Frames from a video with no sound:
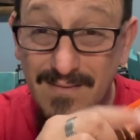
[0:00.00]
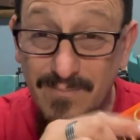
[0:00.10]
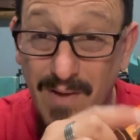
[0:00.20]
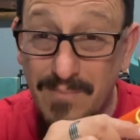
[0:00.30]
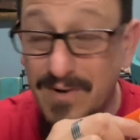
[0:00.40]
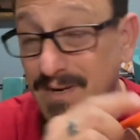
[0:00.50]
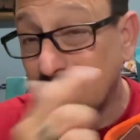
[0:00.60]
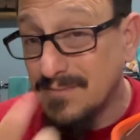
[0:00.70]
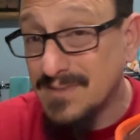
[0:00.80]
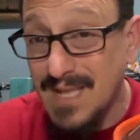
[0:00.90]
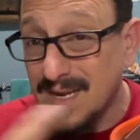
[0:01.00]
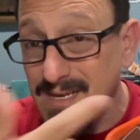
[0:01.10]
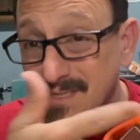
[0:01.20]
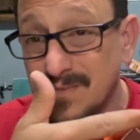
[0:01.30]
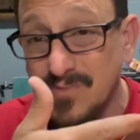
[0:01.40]
Remember, it comes with that
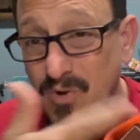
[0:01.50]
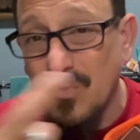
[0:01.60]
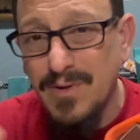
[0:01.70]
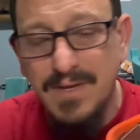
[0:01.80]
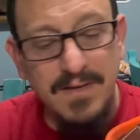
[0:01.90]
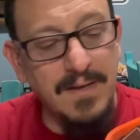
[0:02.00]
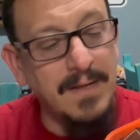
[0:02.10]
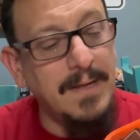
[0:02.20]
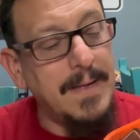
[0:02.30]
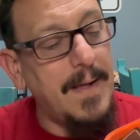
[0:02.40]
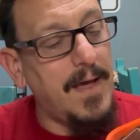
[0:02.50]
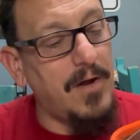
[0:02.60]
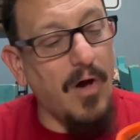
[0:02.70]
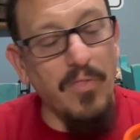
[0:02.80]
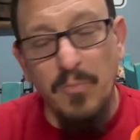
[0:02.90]
custom coin and
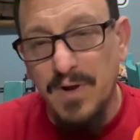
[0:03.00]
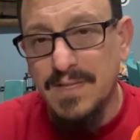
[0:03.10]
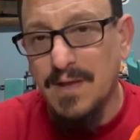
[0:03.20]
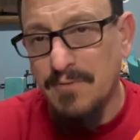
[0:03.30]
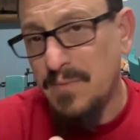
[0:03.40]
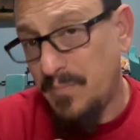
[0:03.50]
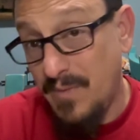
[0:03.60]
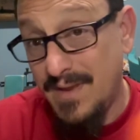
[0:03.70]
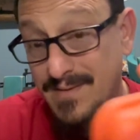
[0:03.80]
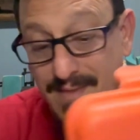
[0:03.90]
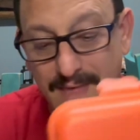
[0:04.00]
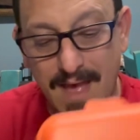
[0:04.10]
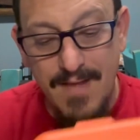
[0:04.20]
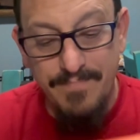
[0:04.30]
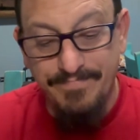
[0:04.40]
all the work that went into that.